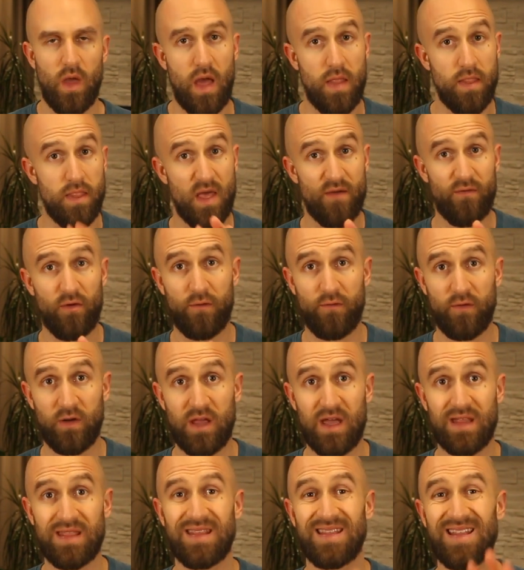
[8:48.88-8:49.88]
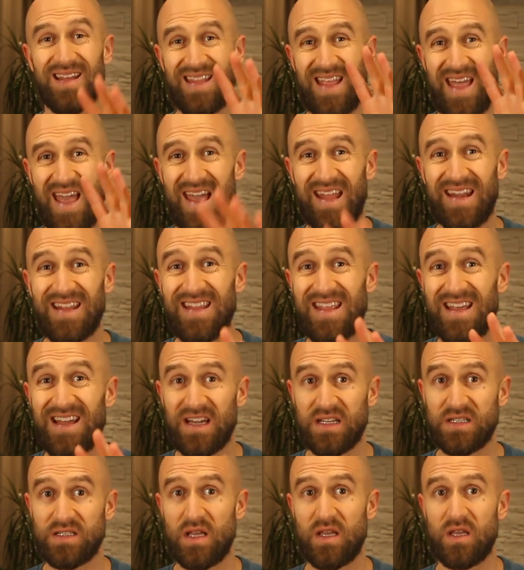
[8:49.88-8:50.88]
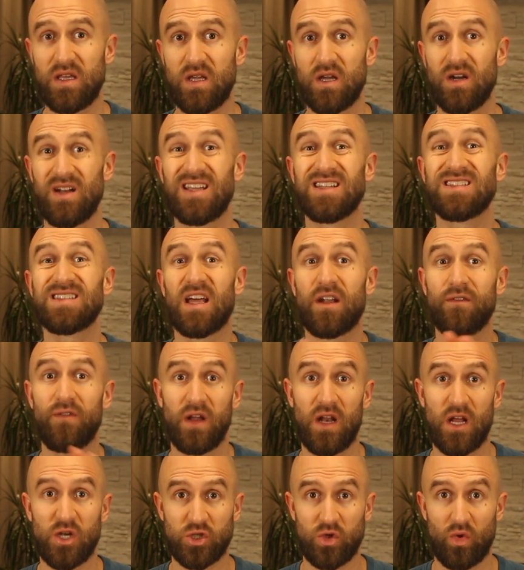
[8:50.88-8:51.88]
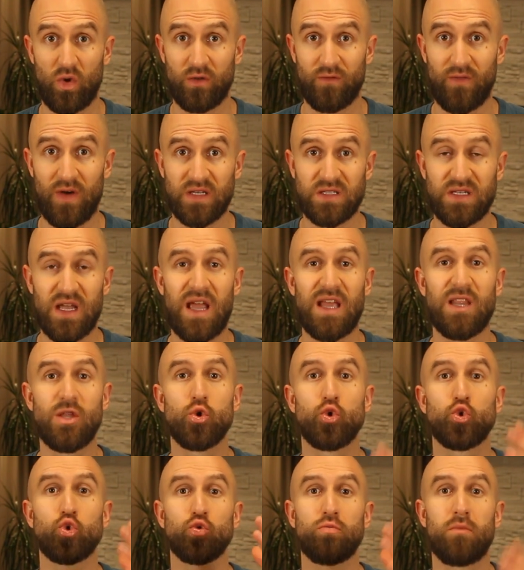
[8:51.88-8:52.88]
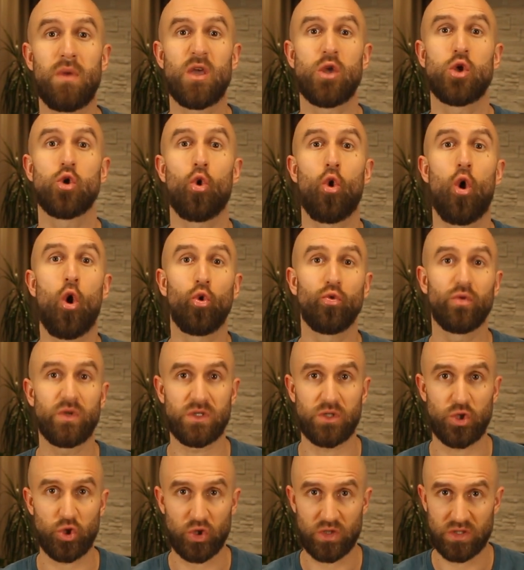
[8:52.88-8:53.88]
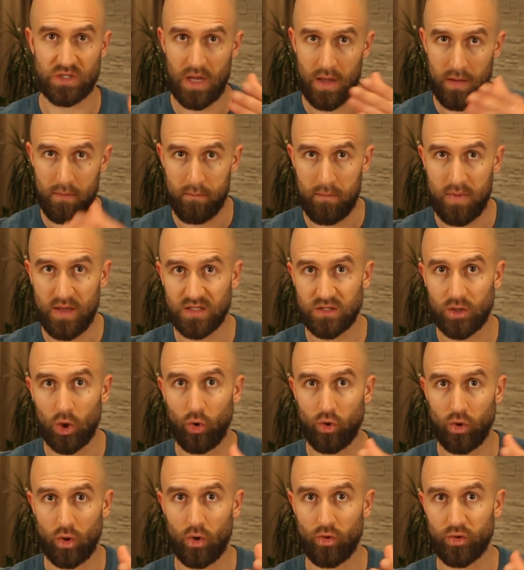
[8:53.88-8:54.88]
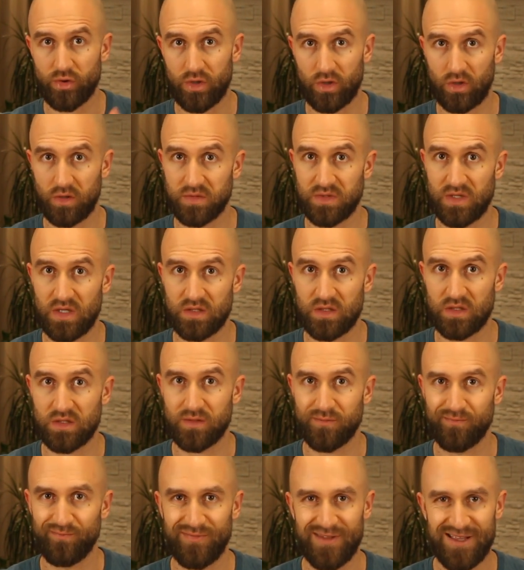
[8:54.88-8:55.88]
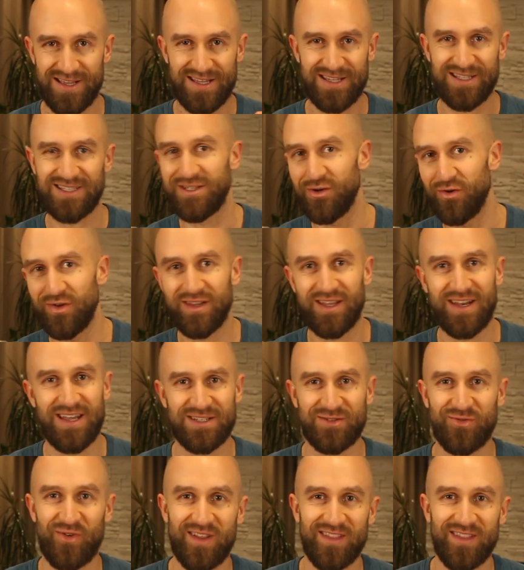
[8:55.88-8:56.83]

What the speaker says: And never forget that anything I say here is not a financial advice and you should make your own decisions based on your own circumstances. See you in the next one.